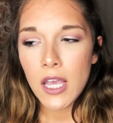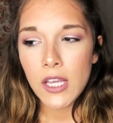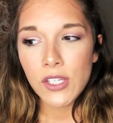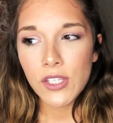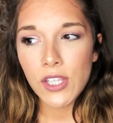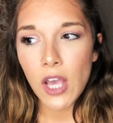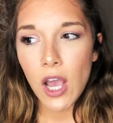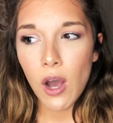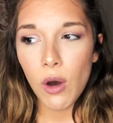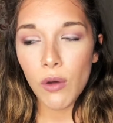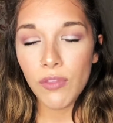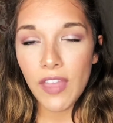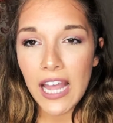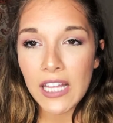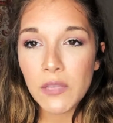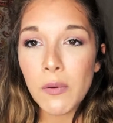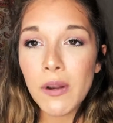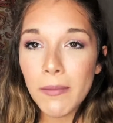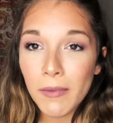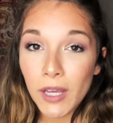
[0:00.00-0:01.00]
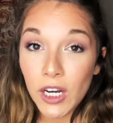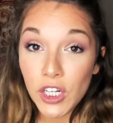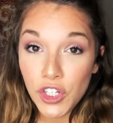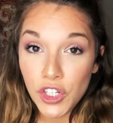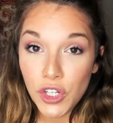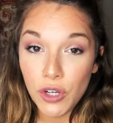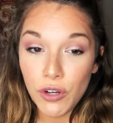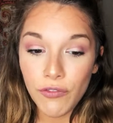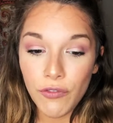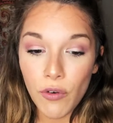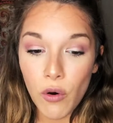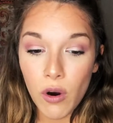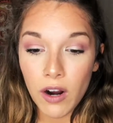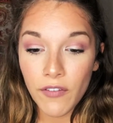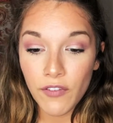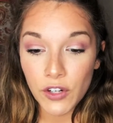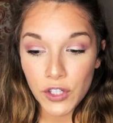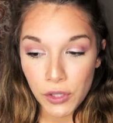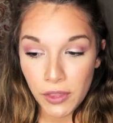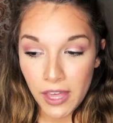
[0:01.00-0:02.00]
So that's what I'm gonna shoot for
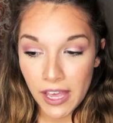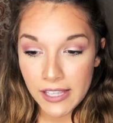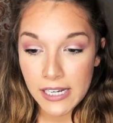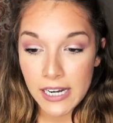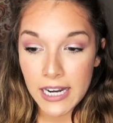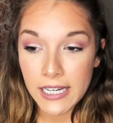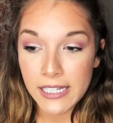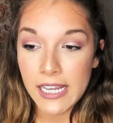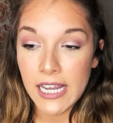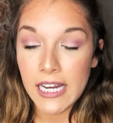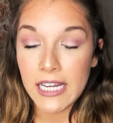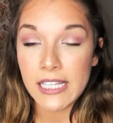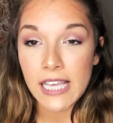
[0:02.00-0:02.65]
2019,